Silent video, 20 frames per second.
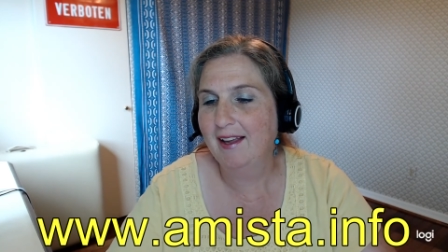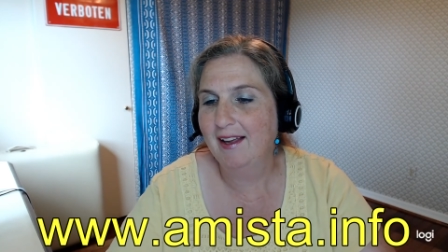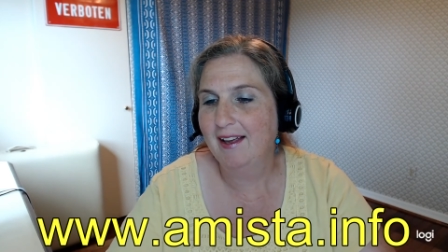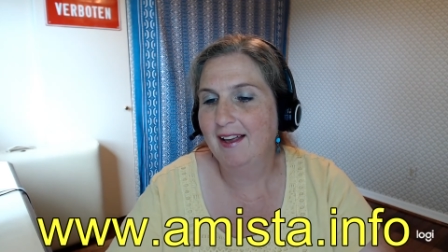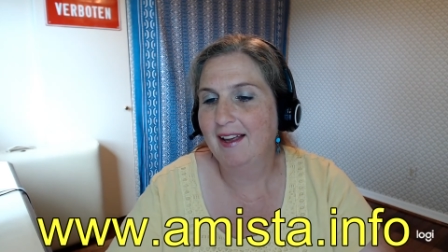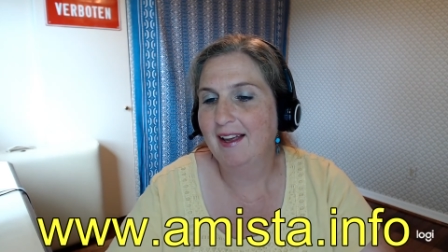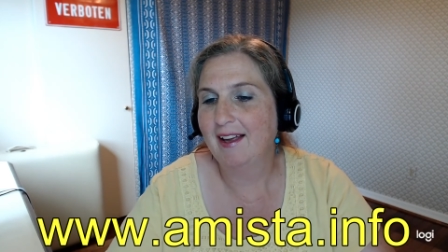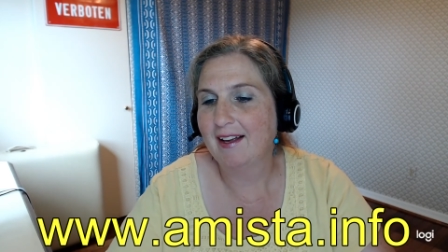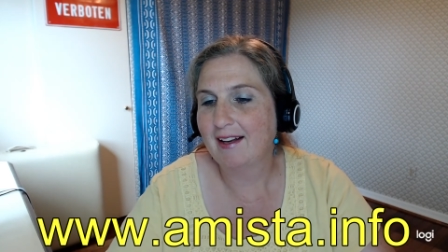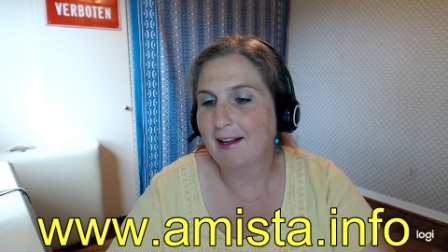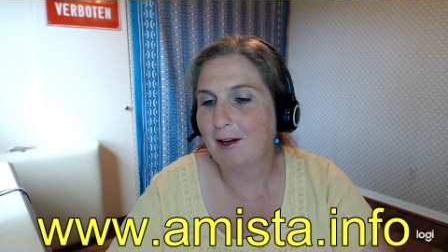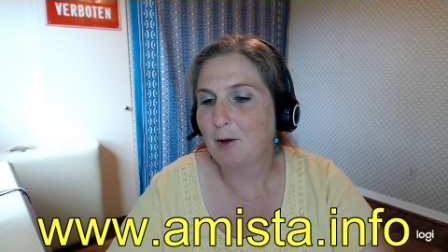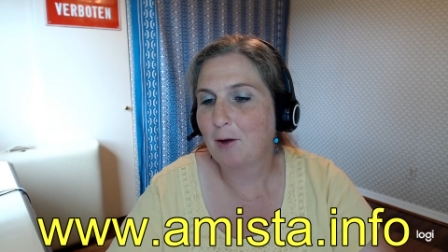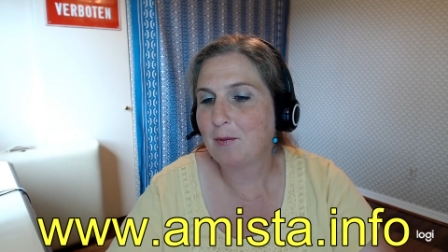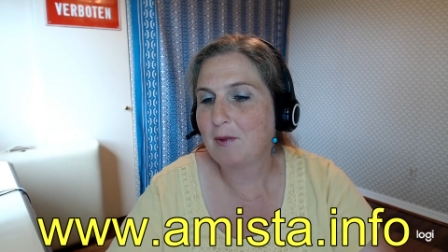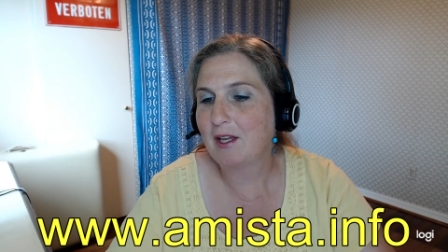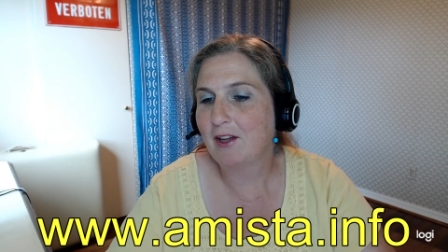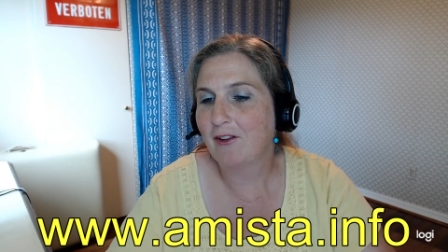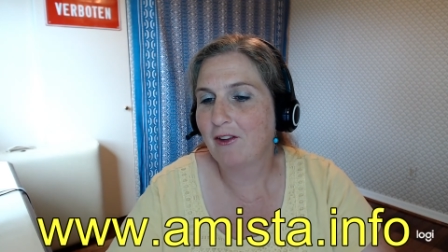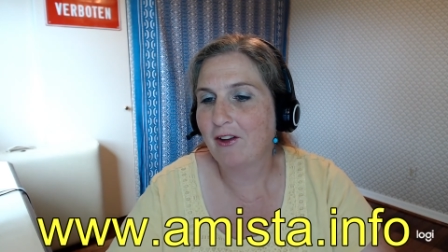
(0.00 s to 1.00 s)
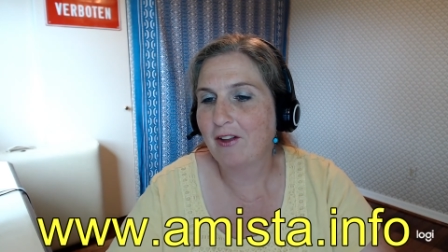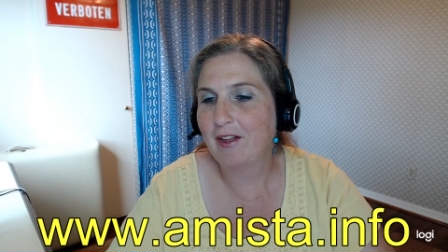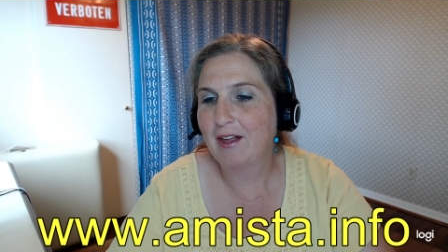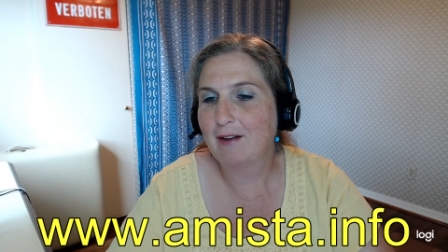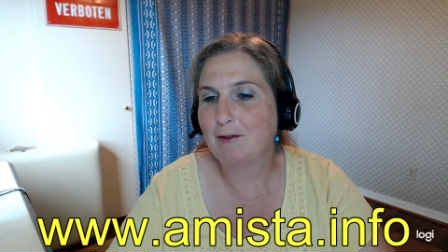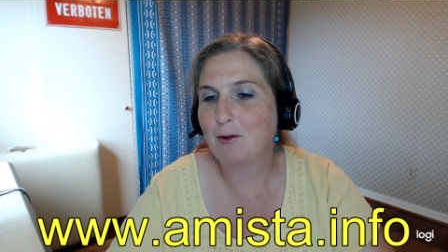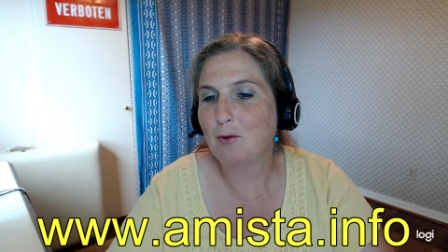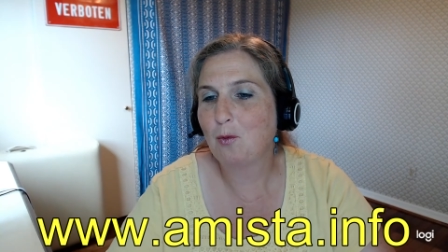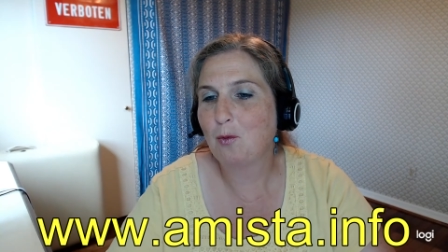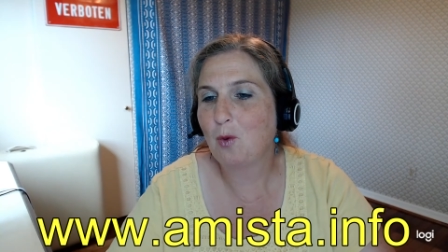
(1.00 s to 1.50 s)
And I hope that you all
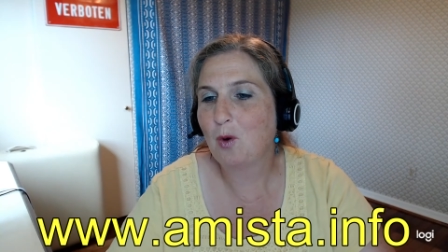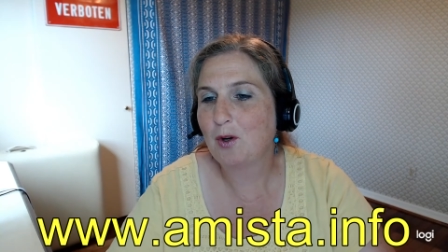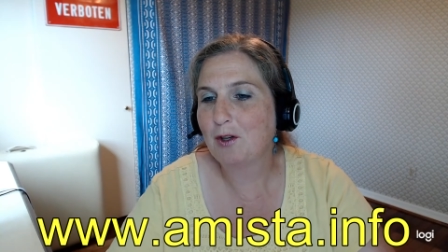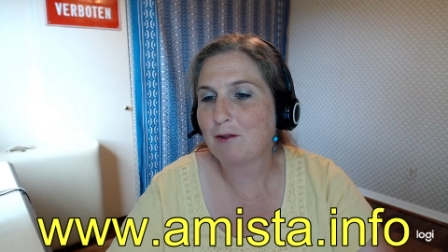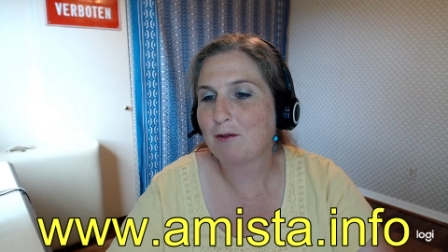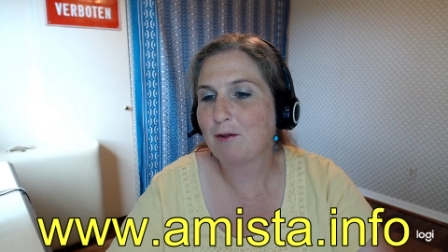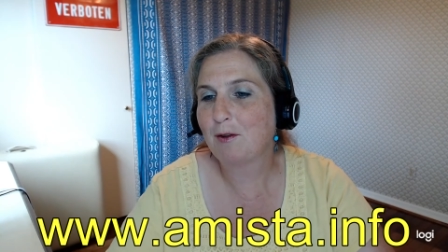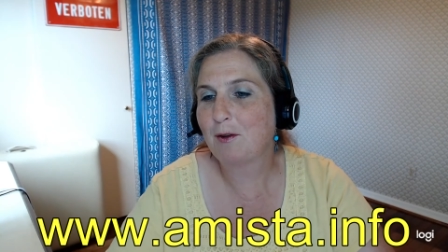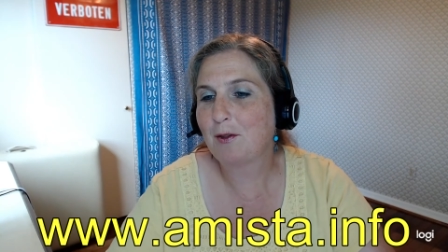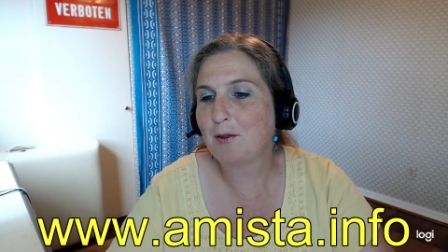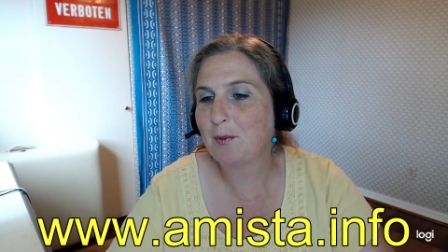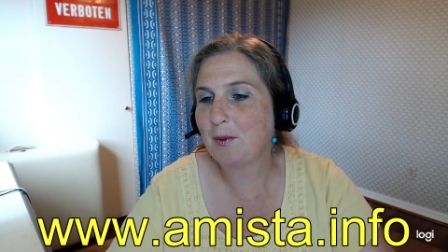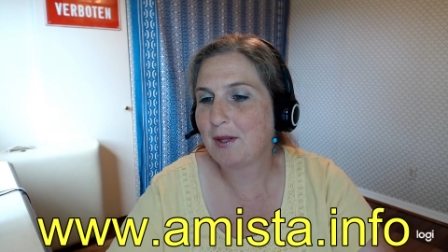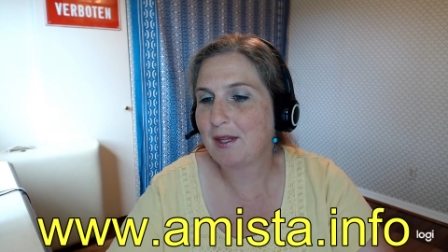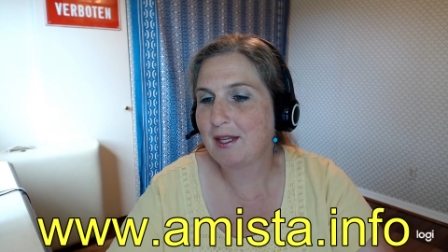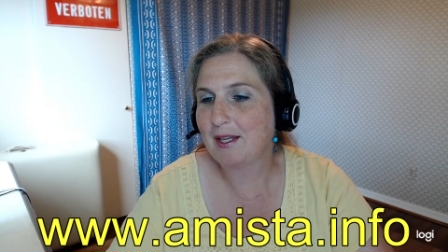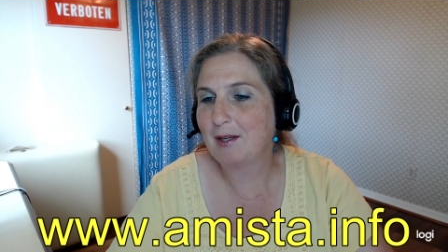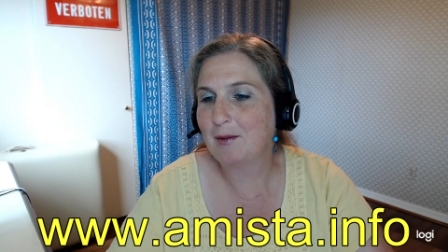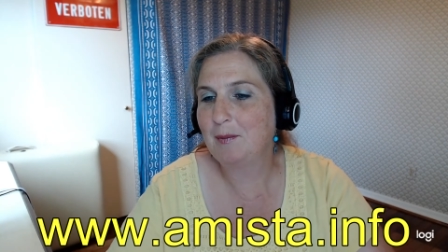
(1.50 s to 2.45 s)
have a wonderful, thrilling,